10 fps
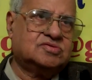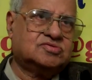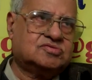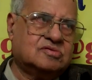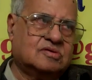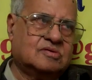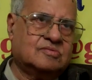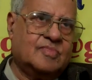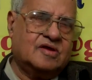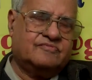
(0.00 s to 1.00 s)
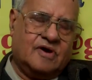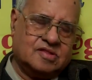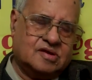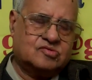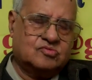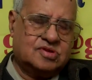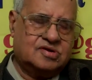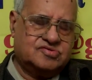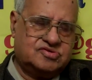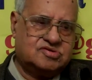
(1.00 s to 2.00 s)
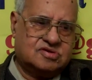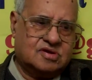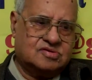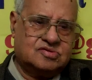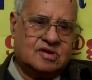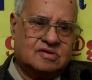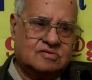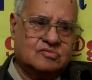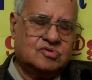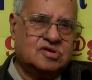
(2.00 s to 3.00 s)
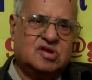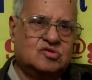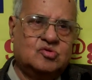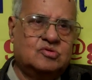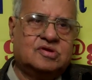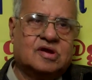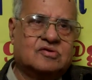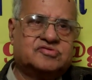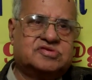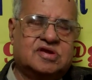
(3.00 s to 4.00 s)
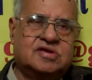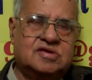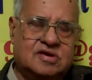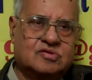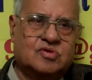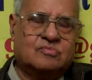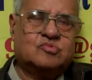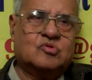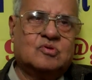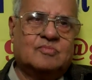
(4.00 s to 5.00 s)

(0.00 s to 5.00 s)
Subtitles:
So my father took the decision that we Hindu, we cannot stay here. We have to go.